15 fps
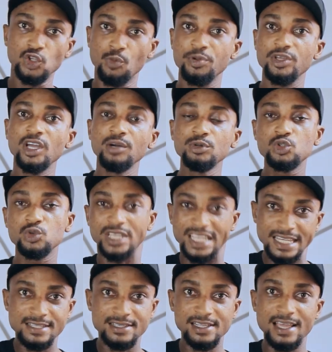you'll be able to
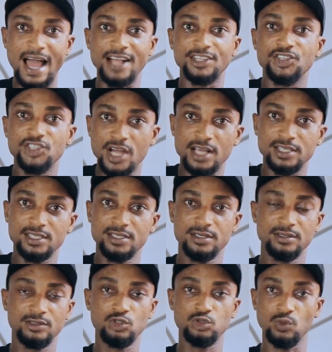easily adjust
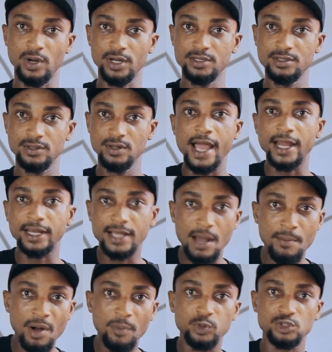to it and
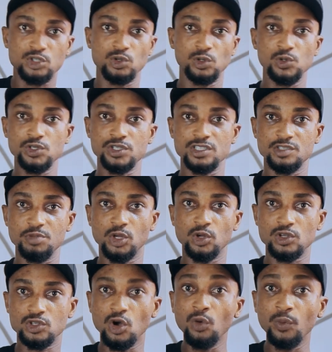come up with solutions
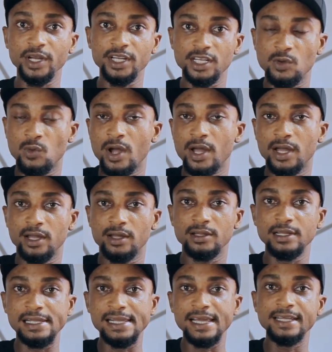because already they were
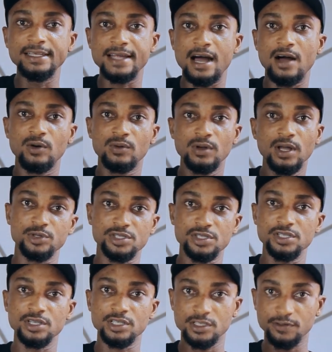laid down
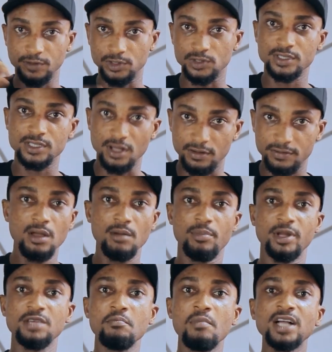procedures for yourself.
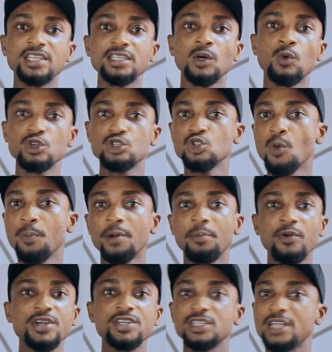But imagine there was no
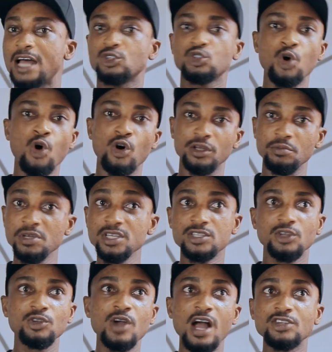preparation at all. It means
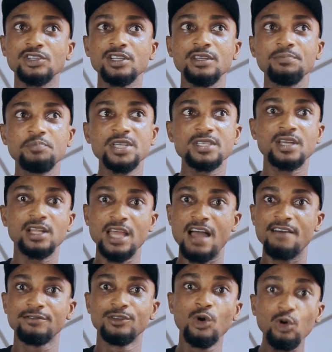that you actually basically
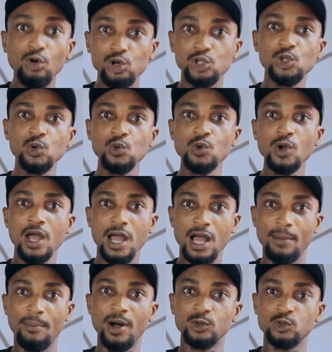have no clue
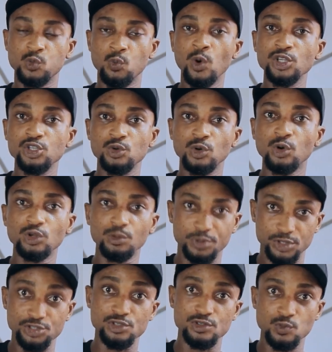about what you're going to
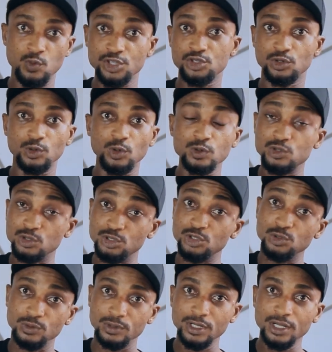produce, what you're going to
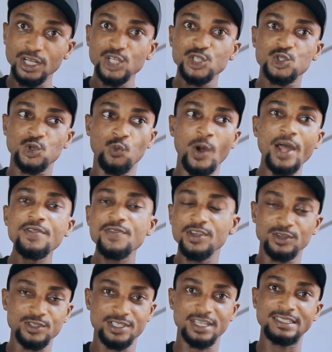do. So when the
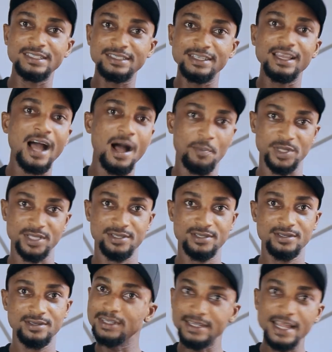uncertainty
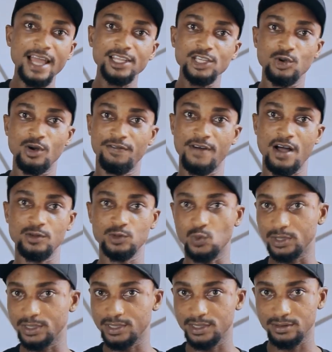happens, then you are found
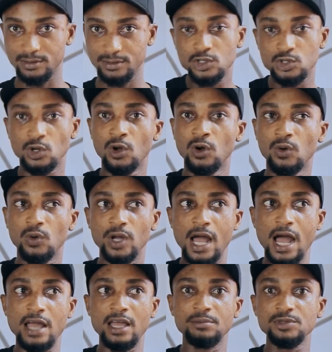wanting. So
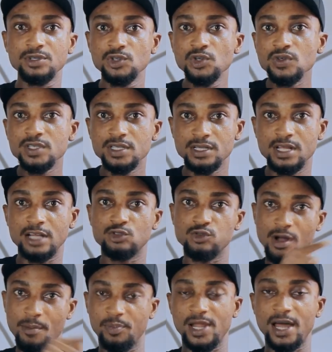I am using that to
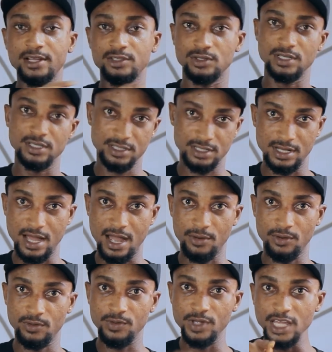apply to this
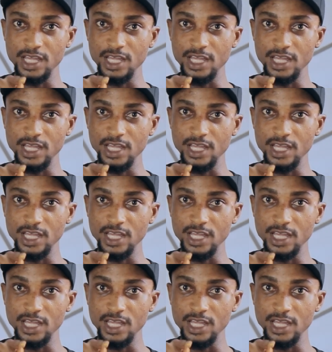scenario.